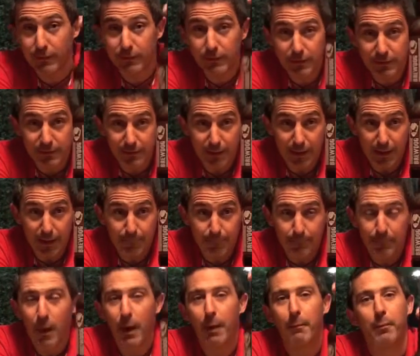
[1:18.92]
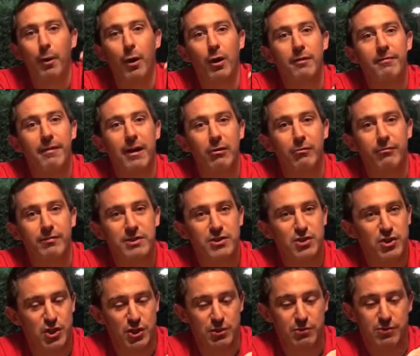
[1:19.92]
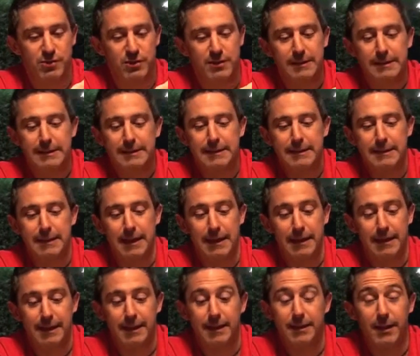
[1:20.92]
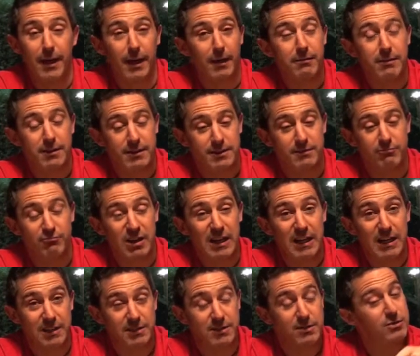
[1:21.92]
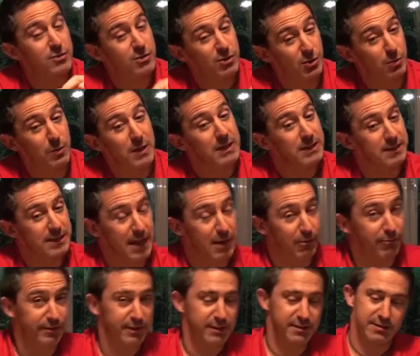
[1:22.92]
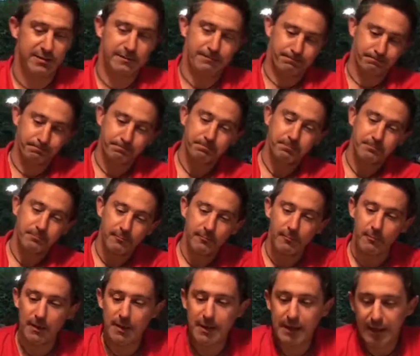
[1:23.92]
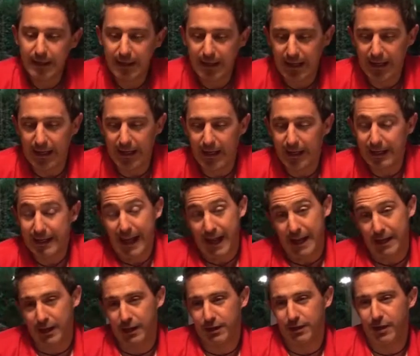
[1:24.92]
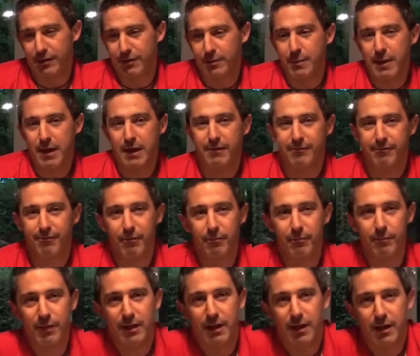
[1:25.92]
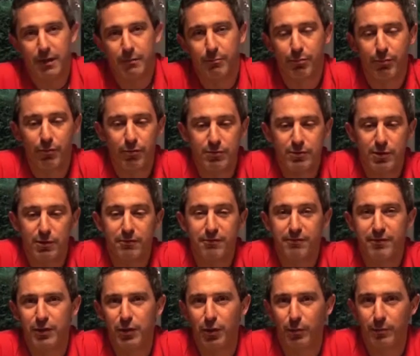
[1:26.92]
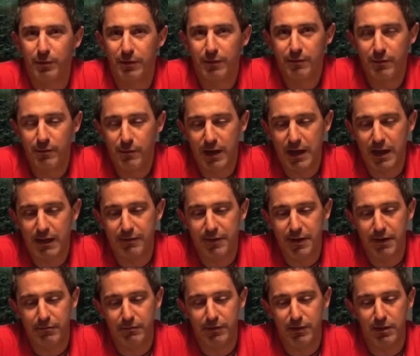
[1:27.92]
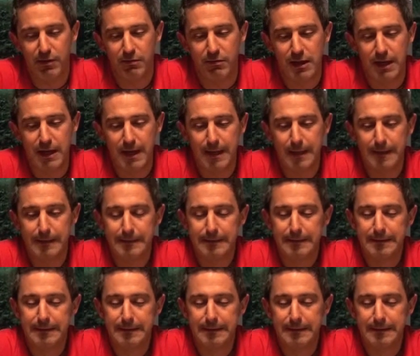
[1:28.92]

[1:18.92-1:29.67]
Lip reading: you can see that, bottle of Elvis juice. And no, this really isn't squeezed Elvis. Again, another beer from the Brewdog phenomenon that we have here in the UK.